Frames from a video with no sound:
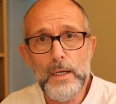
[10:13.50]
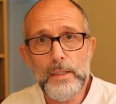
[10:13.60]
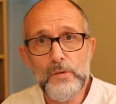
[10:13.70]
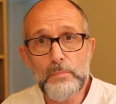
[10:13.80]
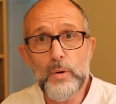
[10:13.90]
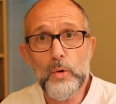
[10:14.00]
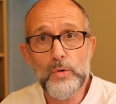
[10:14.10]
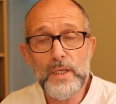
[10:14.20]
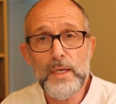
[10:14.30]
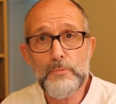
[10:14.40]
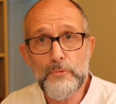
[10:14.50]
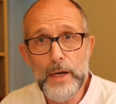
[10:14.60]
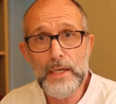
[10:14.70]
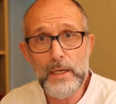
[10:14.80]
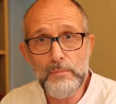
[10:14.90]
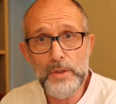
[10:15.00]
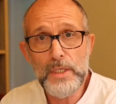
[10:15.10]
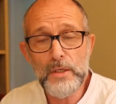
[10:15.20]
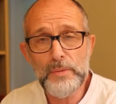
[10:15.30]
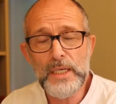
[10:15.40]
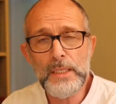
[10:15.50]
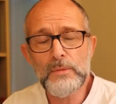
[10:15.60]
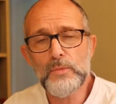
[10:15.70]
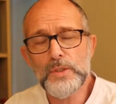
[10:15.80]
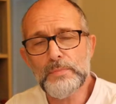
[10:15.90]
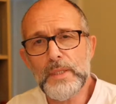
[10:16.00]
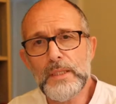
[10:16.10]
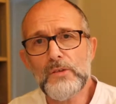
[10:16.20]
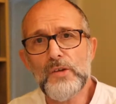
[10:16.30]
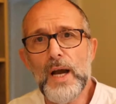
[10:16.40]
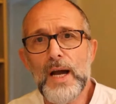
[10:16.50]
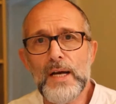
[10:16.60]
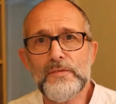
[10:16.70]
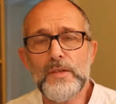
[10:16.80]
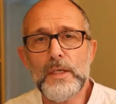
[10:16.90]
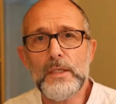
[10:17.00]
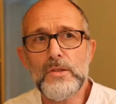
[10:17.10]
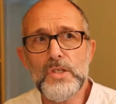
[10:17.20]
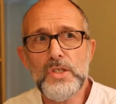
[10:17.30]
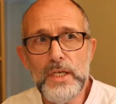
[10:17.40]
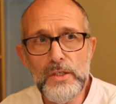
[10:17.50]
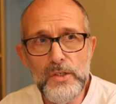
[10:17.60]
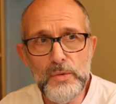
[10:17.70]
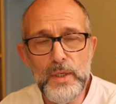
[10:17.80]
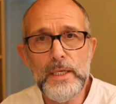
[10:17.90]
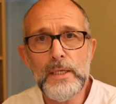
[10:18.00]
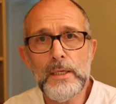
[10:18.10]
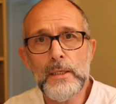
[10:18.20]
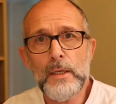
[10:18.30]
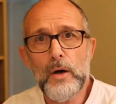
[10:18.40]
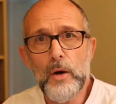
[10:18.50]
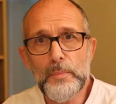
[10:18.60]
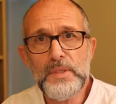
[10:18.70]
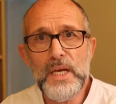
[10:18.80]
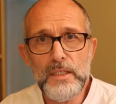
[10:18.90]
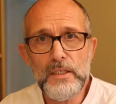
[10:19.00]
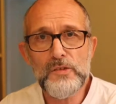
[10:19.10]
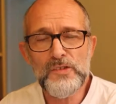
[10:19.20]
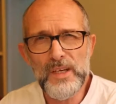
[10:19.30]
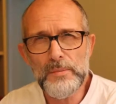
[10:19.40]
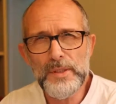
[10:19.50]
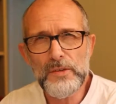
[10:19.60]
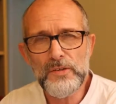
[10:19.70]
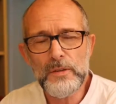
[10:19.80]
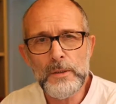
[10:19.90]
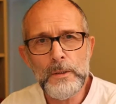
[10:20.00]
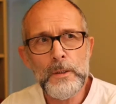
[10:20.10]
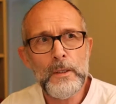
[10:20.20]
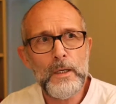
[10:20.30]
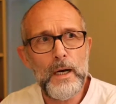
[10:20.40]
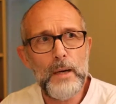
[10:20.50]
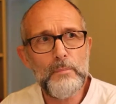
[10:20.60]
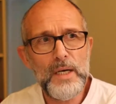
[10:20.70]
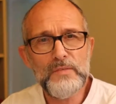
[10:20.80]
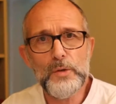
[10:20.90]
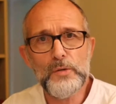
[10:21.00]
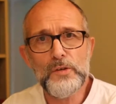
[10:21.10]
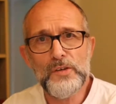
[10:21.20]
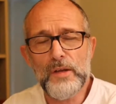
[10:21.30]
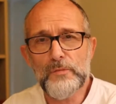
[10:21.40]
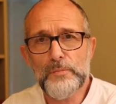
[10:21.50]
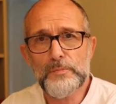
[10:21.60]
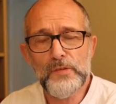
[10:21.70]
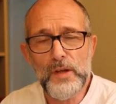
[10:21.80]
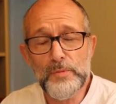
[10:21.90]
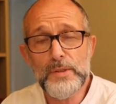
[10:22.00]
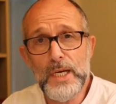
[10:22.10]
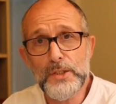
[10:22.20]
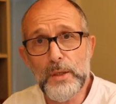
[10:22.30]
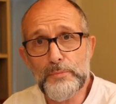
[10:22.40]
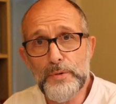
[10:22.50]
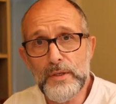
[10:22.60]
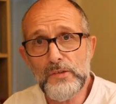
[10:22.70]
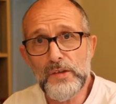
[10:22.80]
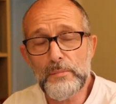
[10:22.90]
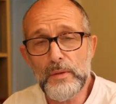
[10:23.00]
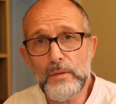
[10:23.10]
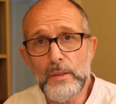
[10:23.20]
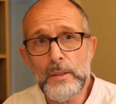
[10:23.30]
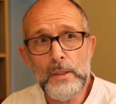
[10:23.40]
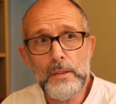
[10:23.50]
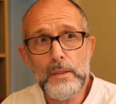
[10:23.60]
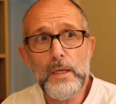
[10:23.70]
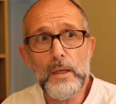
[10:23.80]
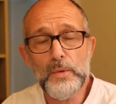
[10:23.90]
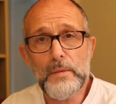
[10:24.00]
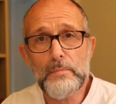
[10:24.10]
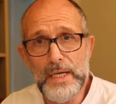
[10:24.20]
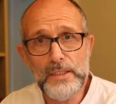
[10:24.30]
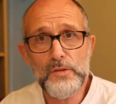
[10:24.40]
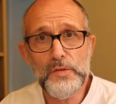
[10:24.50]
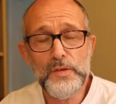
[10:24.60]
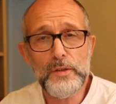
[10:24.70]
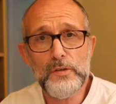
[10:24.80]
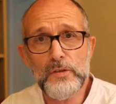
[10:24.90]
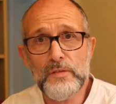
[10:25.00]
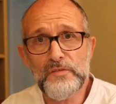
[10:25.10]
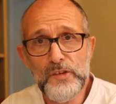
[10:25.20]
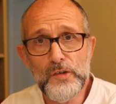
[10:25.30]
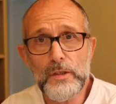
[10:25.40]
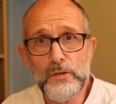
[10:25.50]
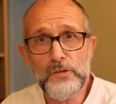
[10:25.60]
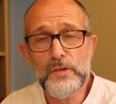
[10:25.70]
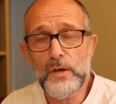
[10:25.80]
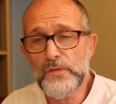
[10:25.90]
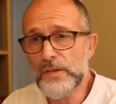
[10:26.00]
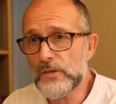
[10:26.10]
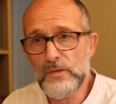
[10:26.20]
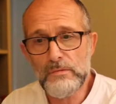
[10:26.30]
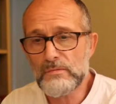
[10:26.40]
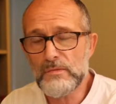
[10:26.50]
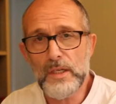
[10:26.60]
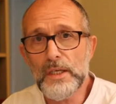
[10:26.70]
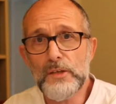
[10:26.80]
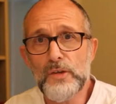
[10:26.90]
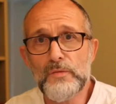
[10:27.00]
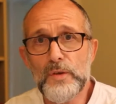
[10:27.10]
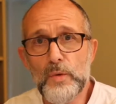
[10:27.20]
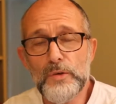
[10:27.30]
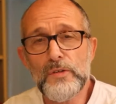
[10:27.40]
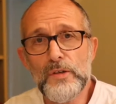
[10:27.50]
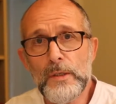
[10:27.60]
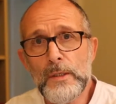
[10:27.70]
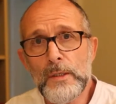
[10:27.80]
it's important to keep regular money coming in, which means you have to continually update your syllabus. My views of self-protection are pretty simple. You deal with the mind first. The physical stuff is the least of your worries.